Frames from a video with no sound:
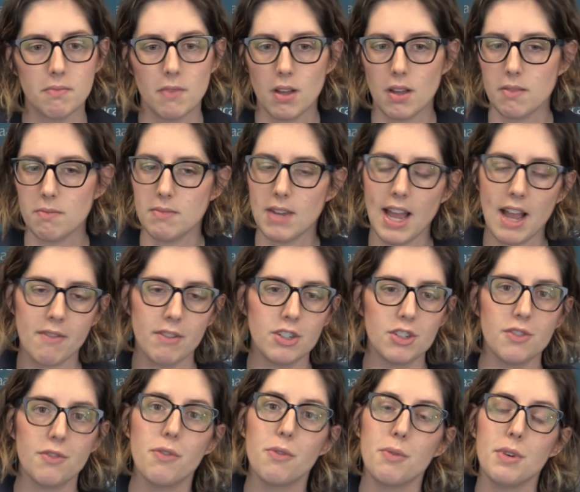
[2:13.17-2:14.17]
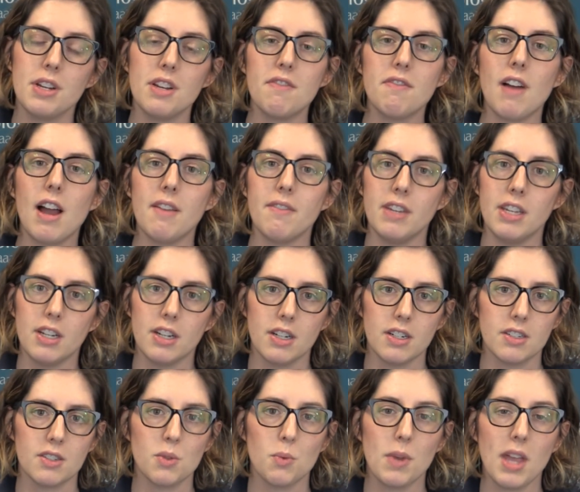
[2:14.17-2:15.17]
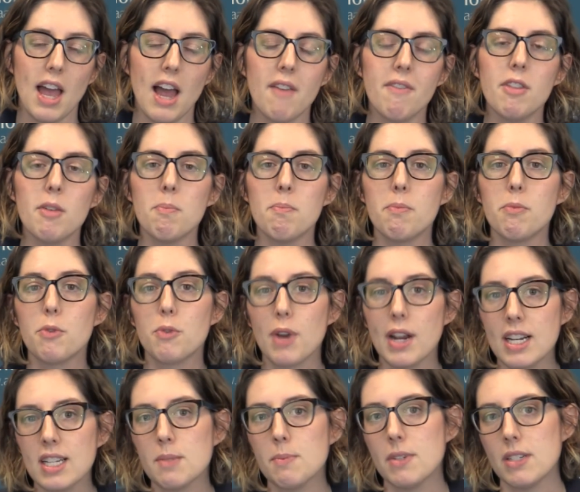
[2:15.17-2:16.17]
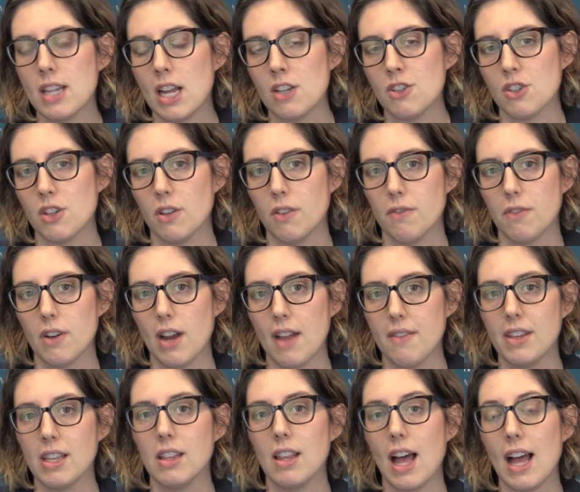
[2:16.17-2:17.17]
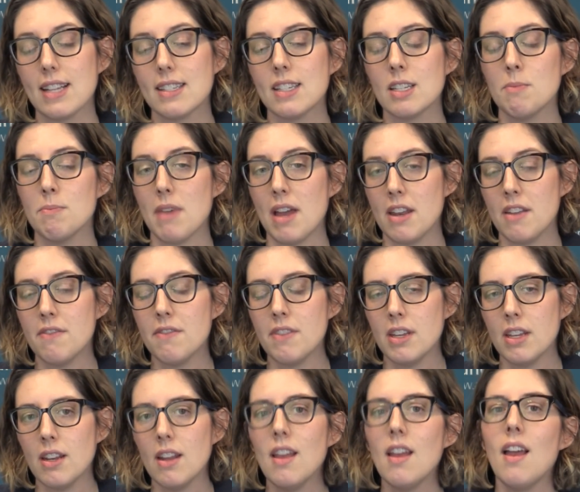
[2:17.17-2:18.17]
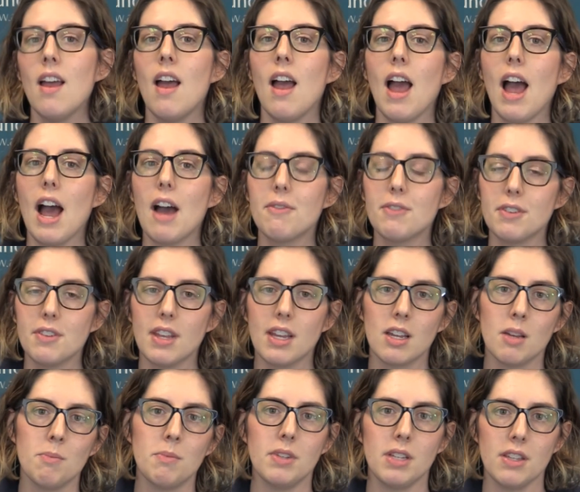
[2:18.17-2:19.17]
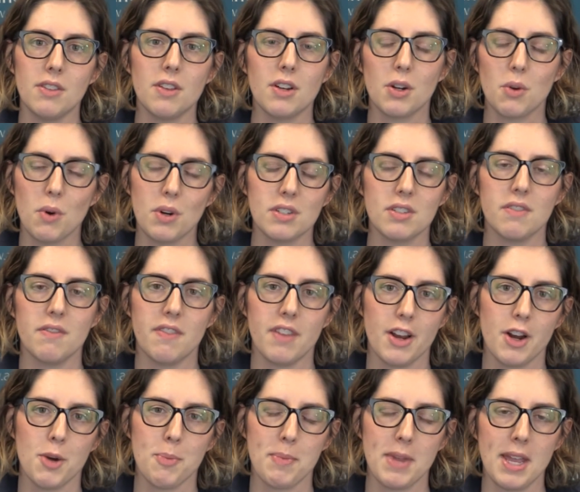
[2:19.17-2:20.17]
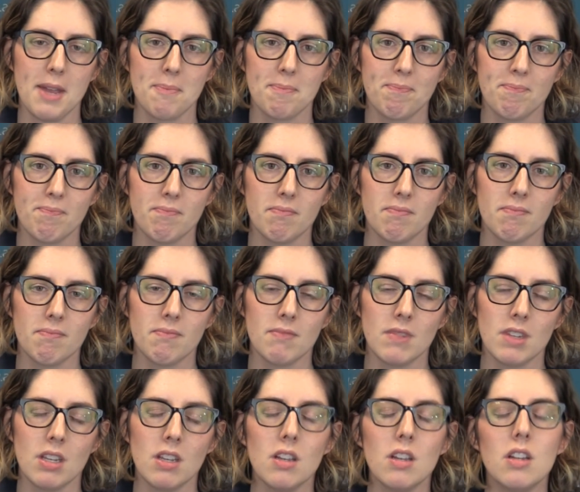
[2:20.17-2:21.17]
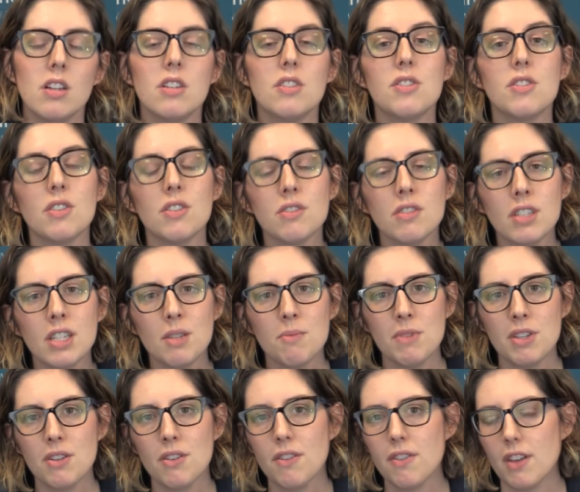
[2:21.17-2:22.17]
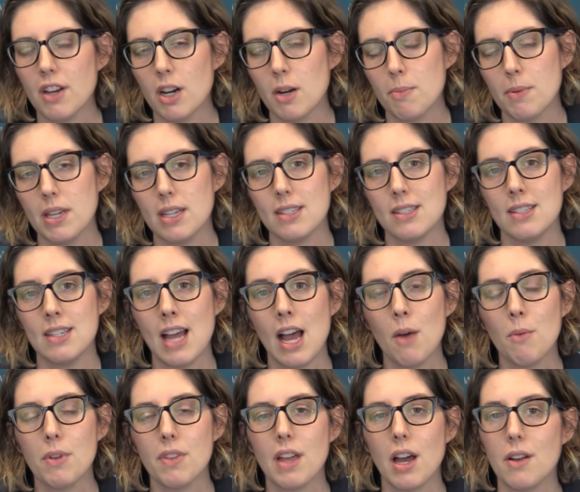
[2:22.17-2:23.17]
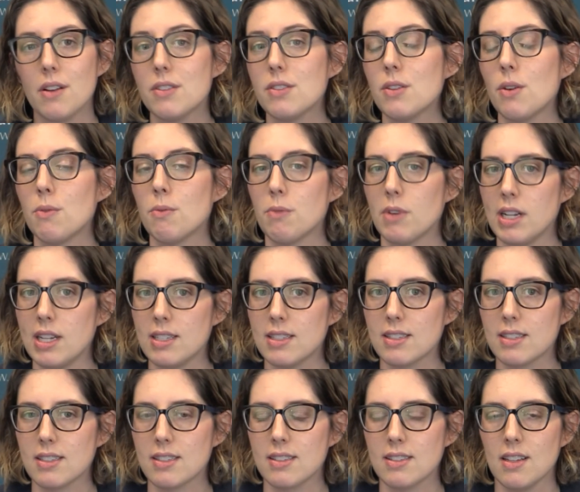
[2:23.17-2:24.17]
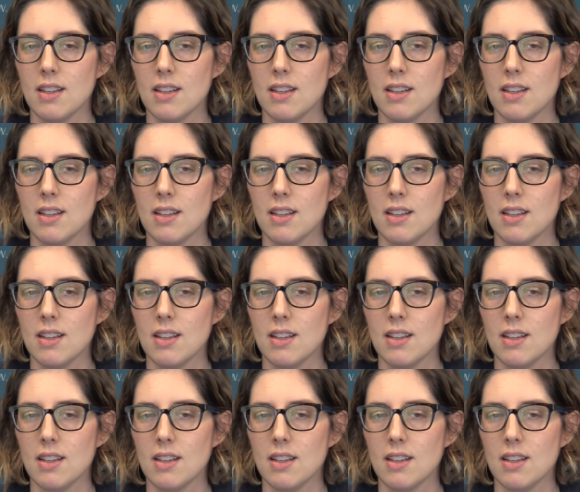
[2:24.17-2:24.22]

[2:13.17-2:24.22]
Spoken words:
an average of 3 to 5 years, we have the greatest potential for having lasting benefit after they complete their course of therapy. Certainly, immunotherapy is not without its own risks.